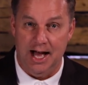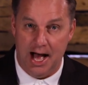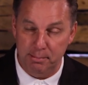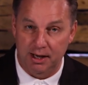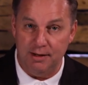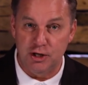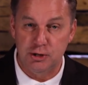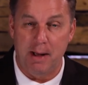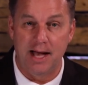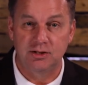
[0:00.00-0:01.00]
I believe
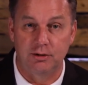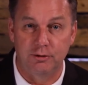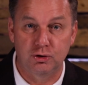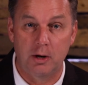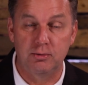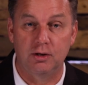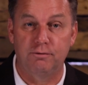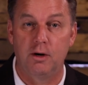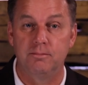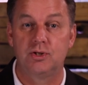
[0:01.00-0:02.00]
this passage of scripture
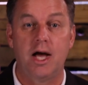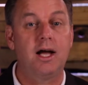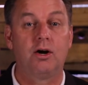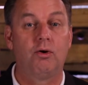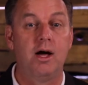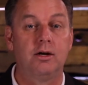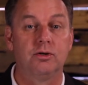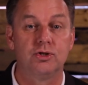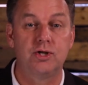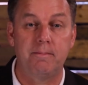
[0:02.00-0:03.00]
from 2
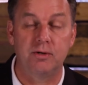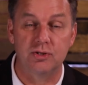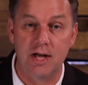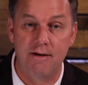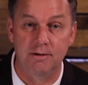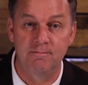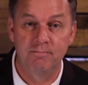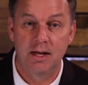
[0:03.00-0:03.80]
Chronicles chapter 7,